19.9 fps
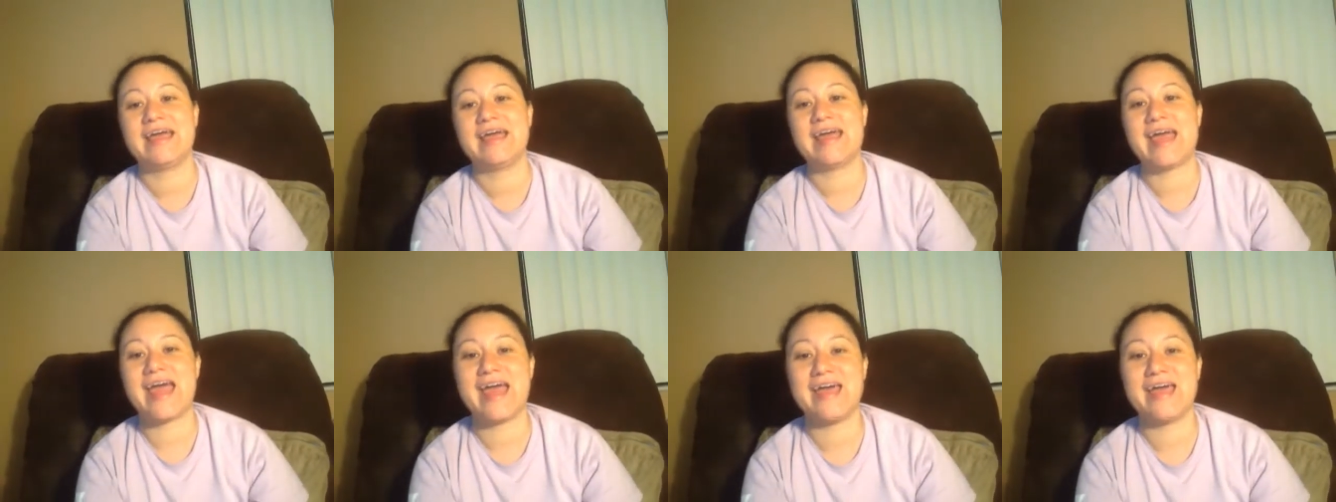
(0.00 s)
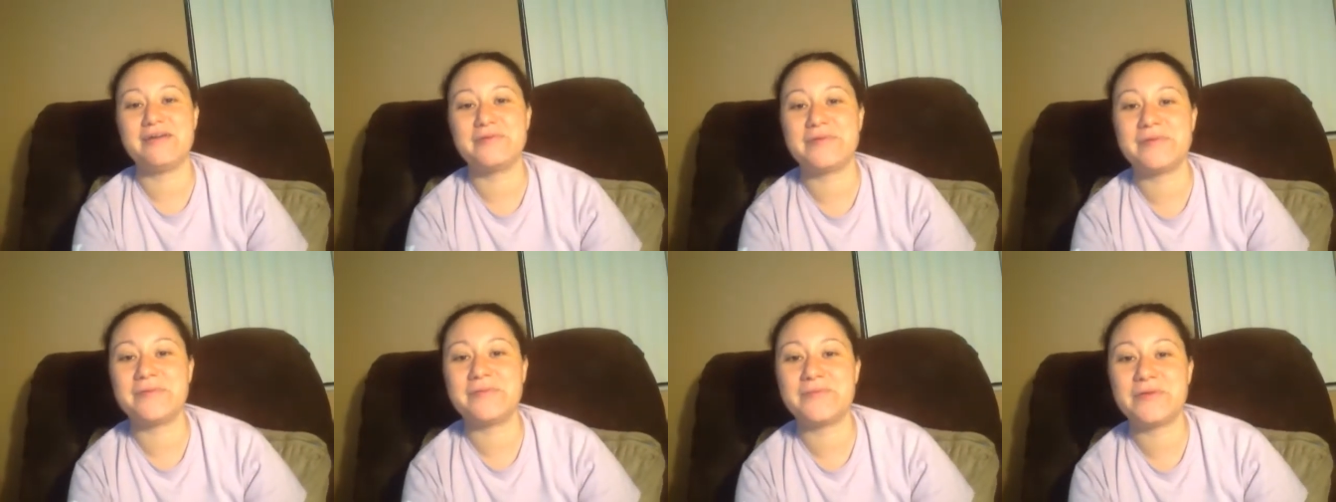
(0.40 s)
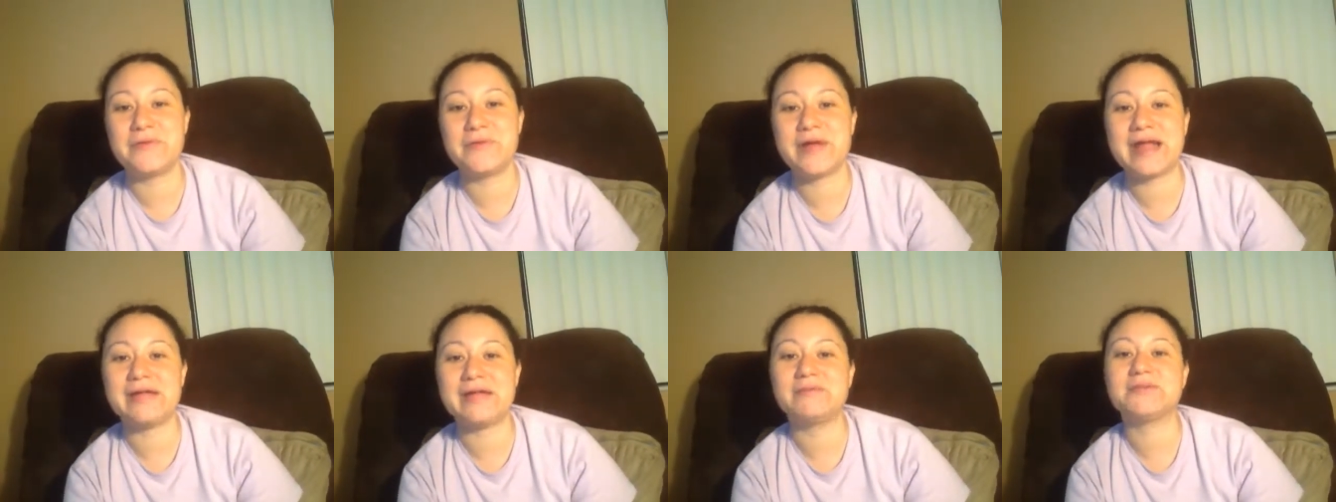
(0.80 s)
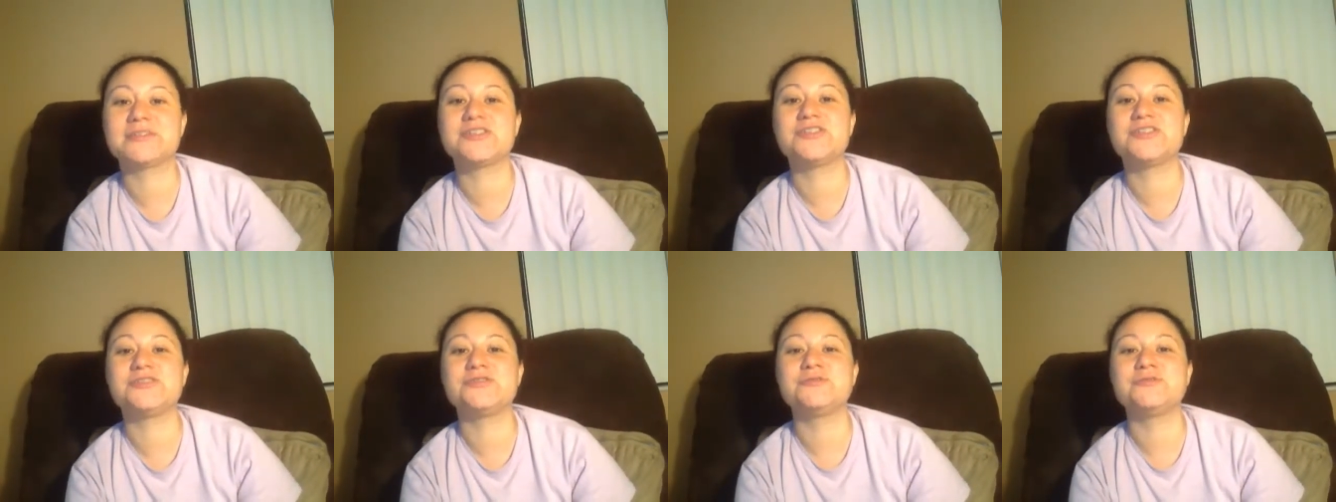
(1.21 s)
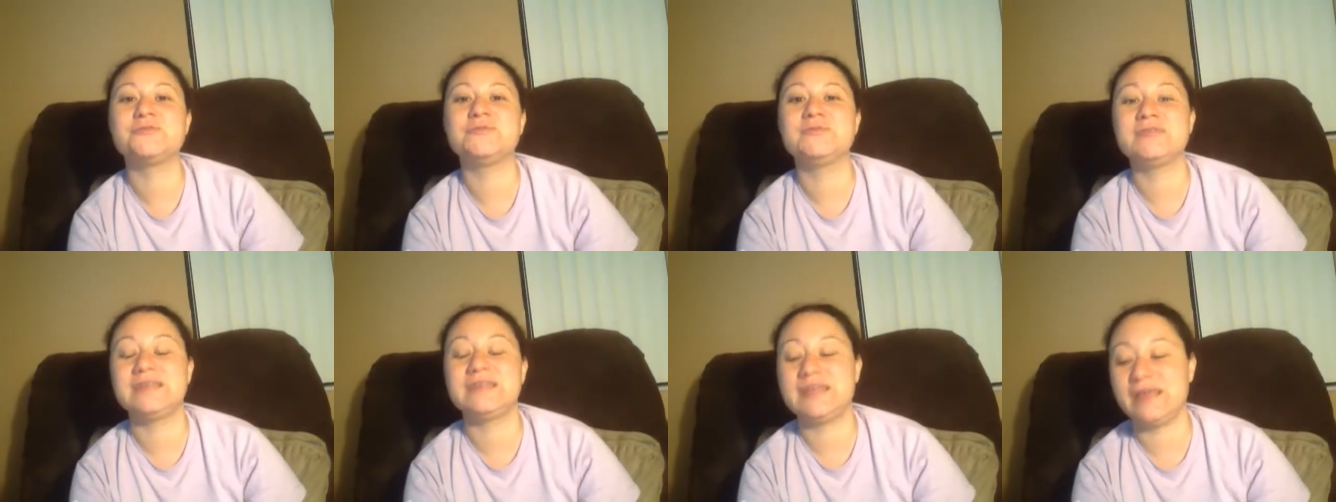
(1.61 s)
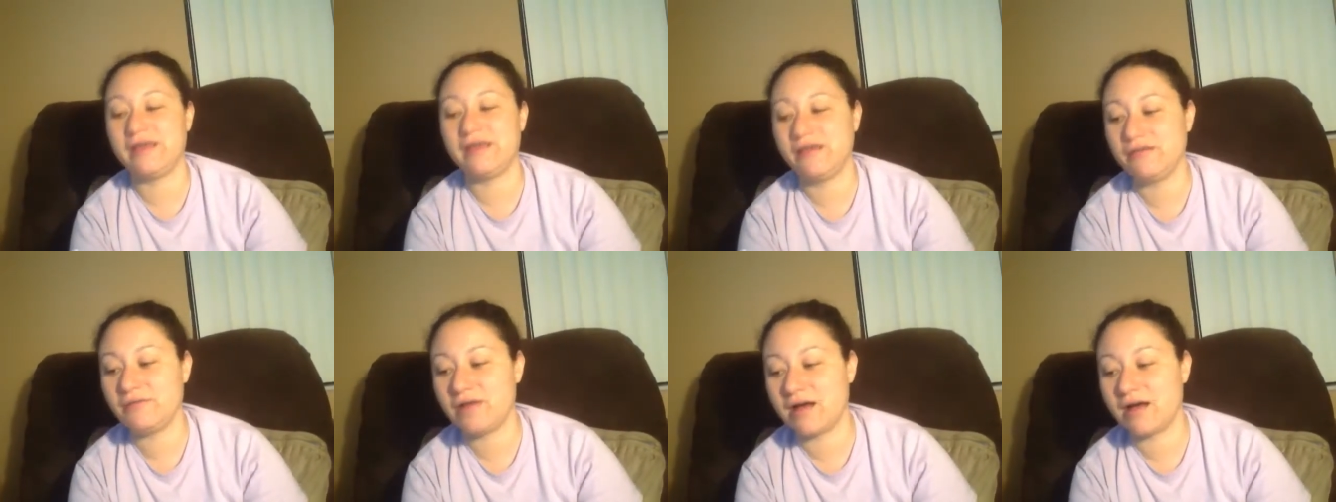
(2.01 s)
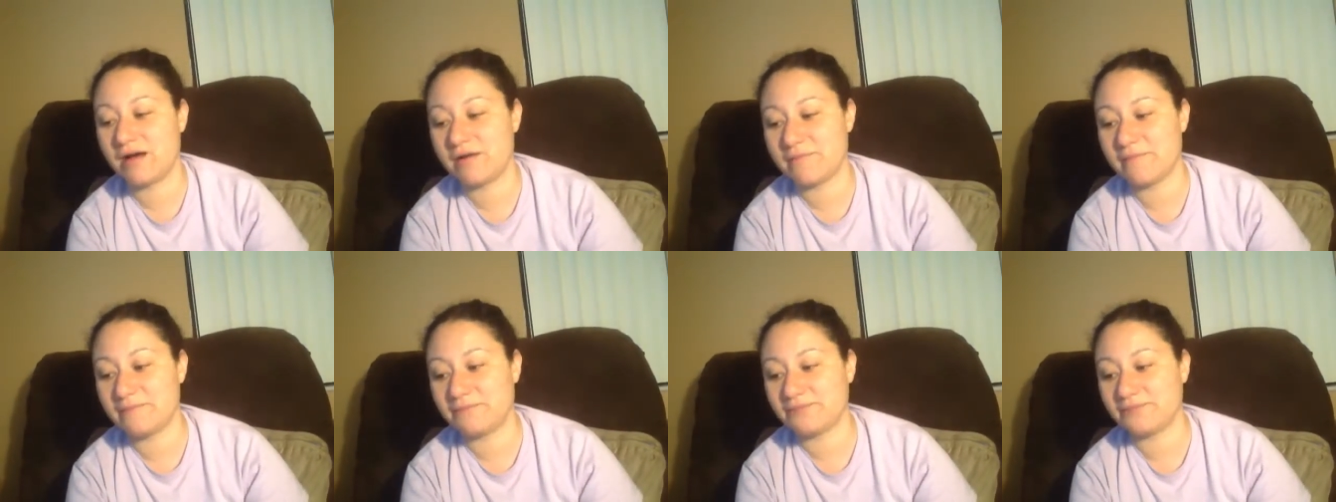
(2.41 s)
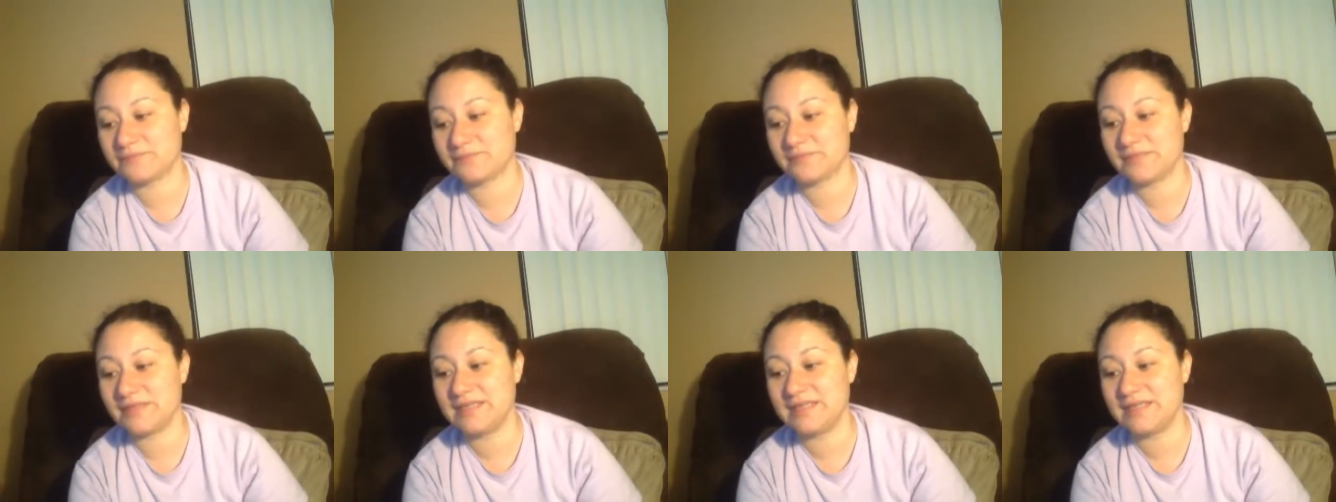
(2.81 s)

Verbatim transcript: And we were able to get, um,